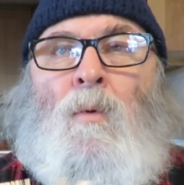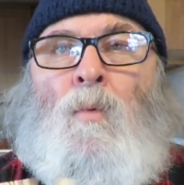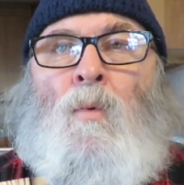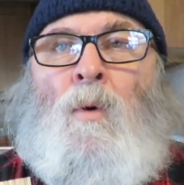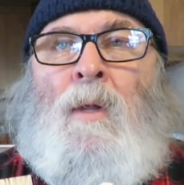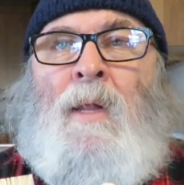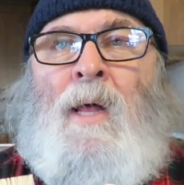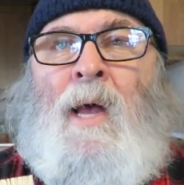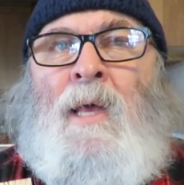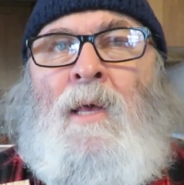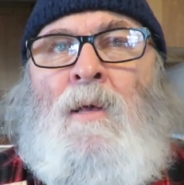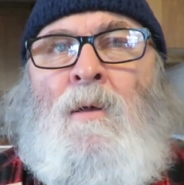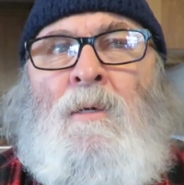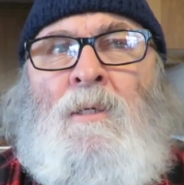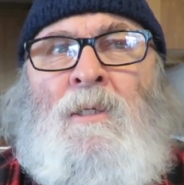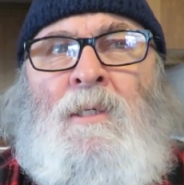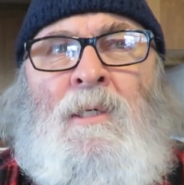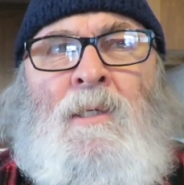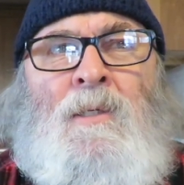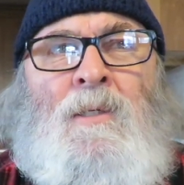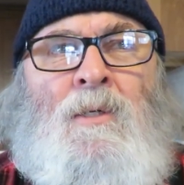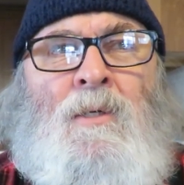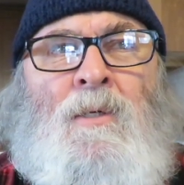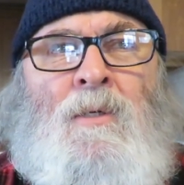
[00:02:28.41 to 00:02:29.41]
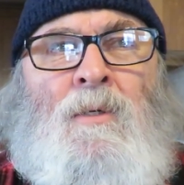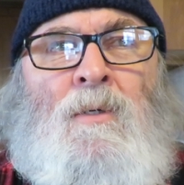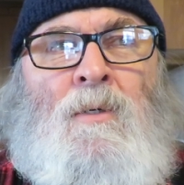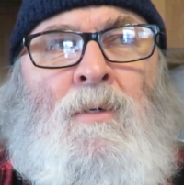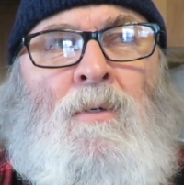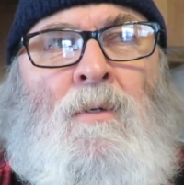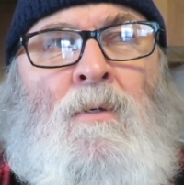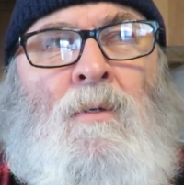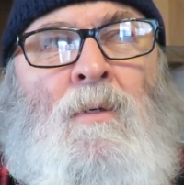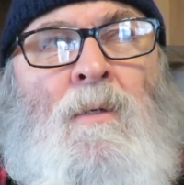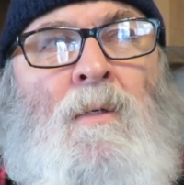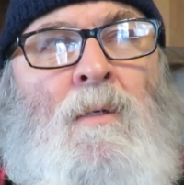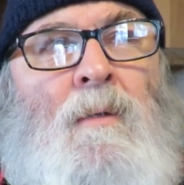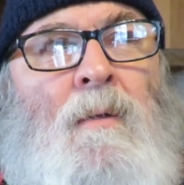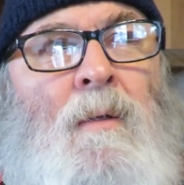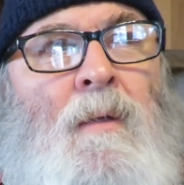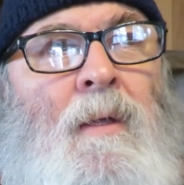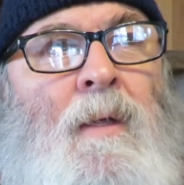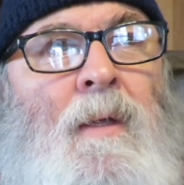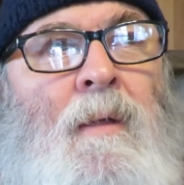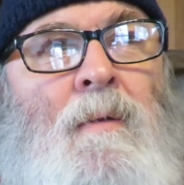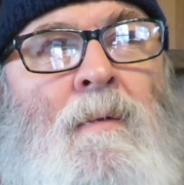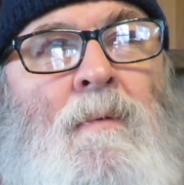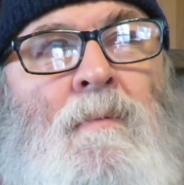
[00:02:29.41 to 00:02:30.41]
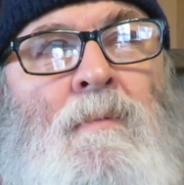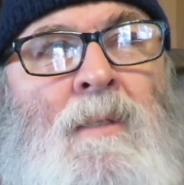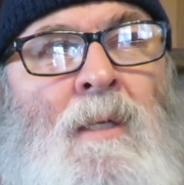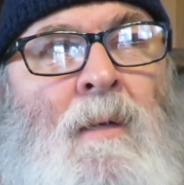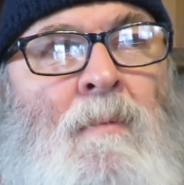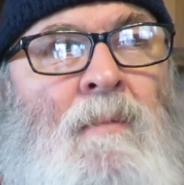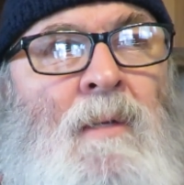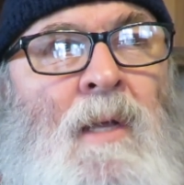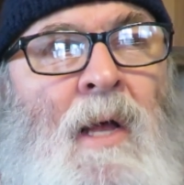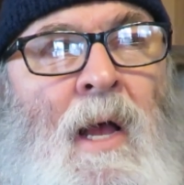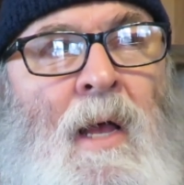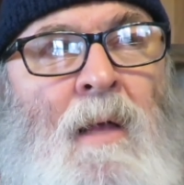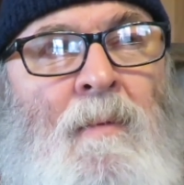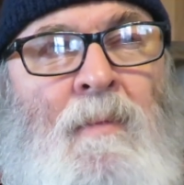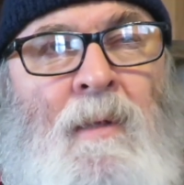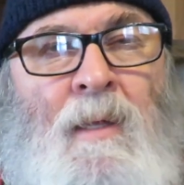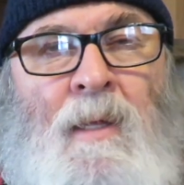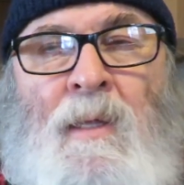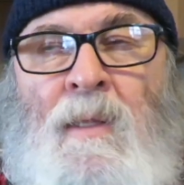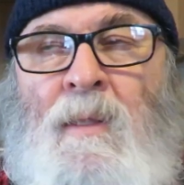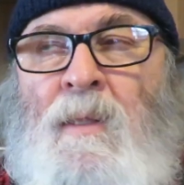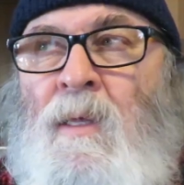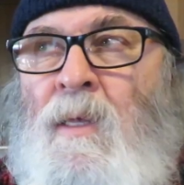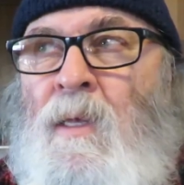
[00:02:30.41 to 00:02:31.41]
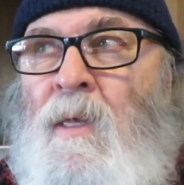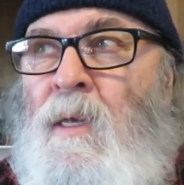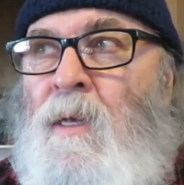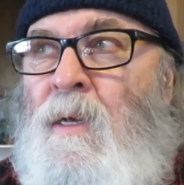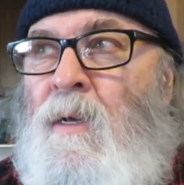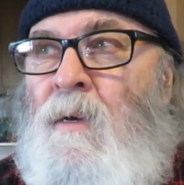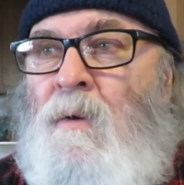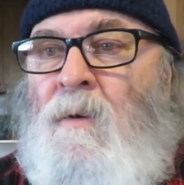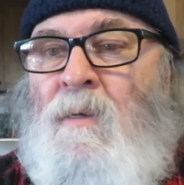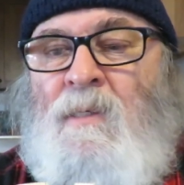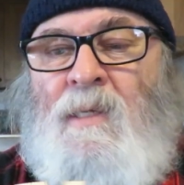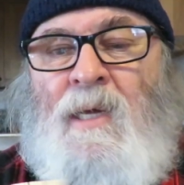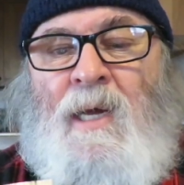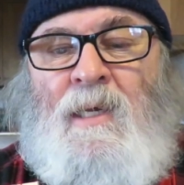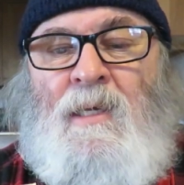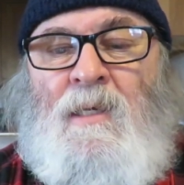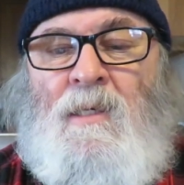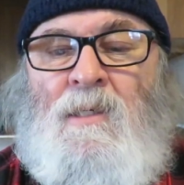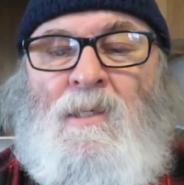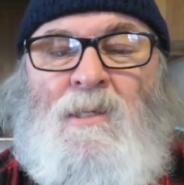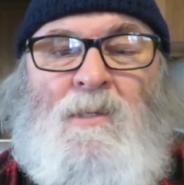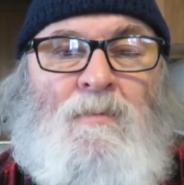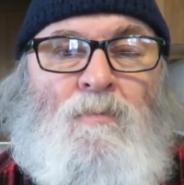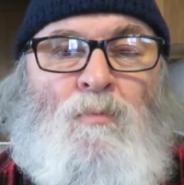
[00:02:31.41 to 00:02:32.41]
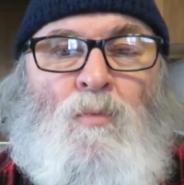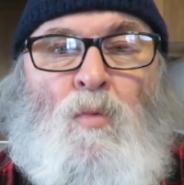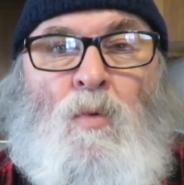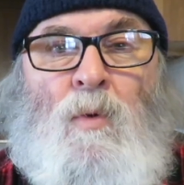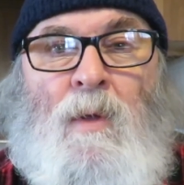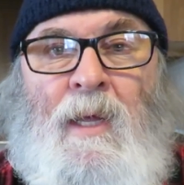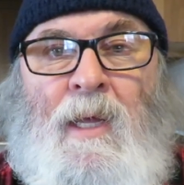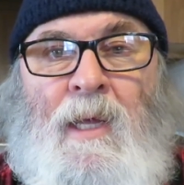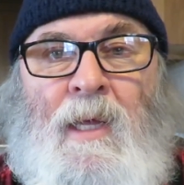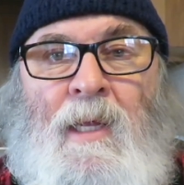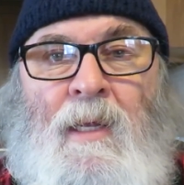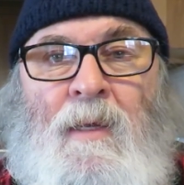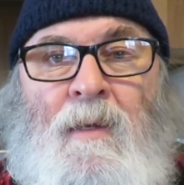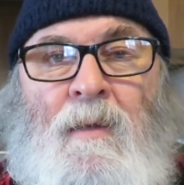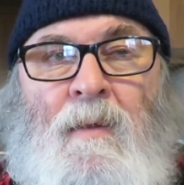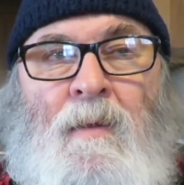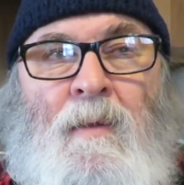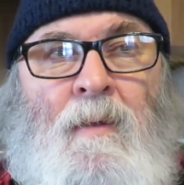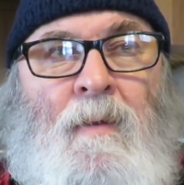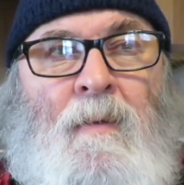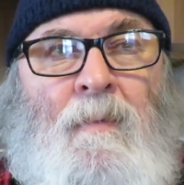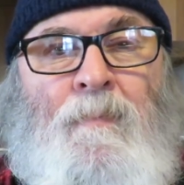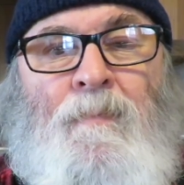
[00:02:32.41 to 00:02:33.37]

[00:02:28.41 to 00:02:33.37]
what I usually do sometime in the year is I just read